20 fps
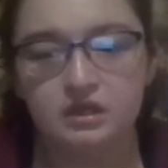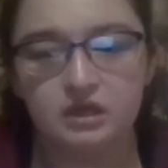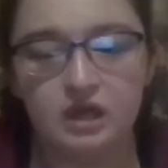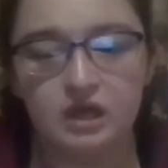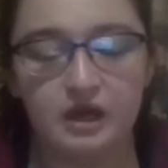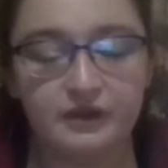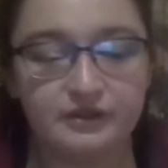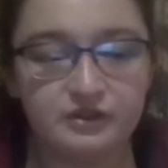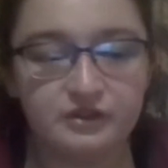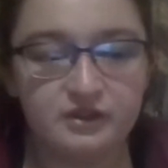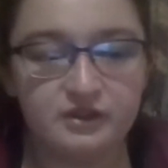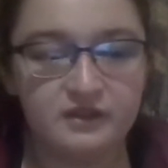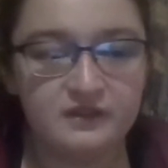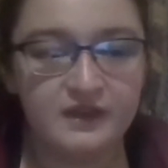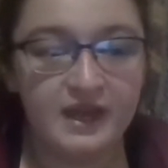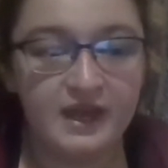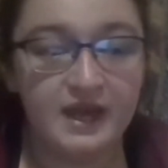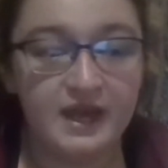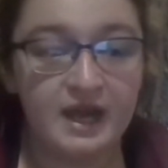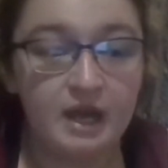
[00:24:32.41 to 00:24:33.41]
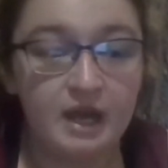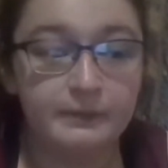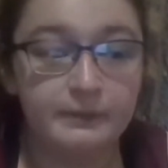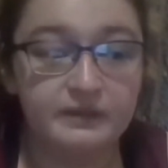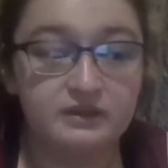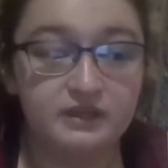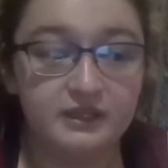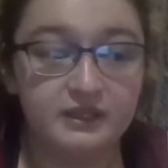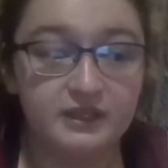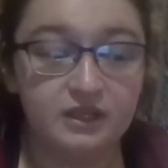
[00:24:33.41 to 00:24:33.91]
Other than that, I'll be
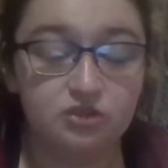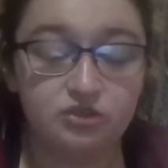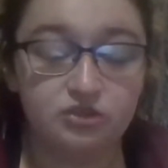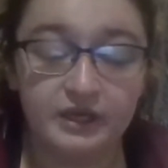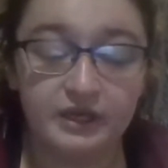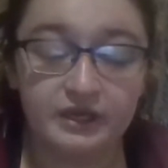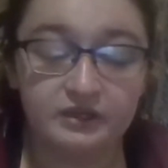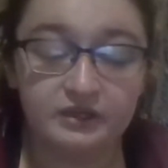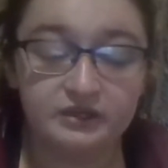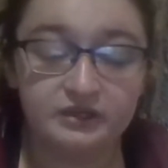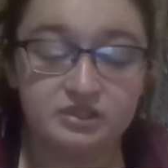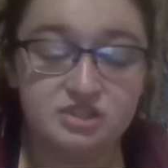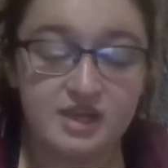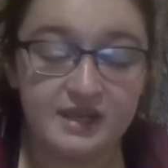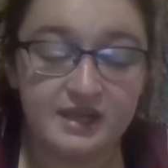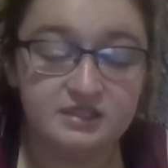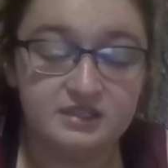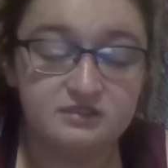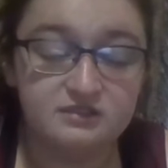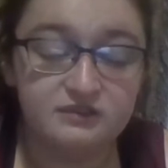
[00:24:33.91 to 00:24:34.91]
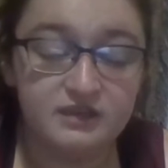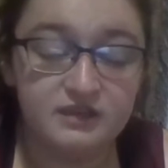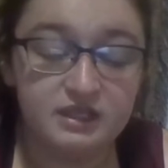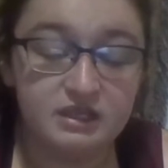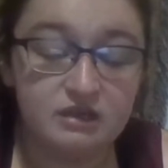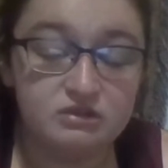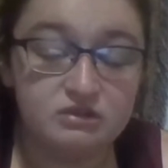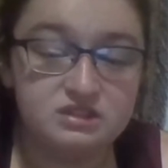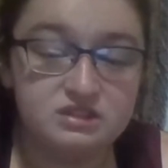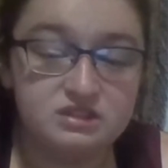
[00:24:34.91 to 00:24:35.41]
linking Chronically Jackie's
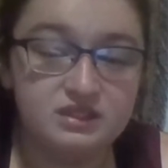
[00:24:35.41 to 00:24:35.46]
videos.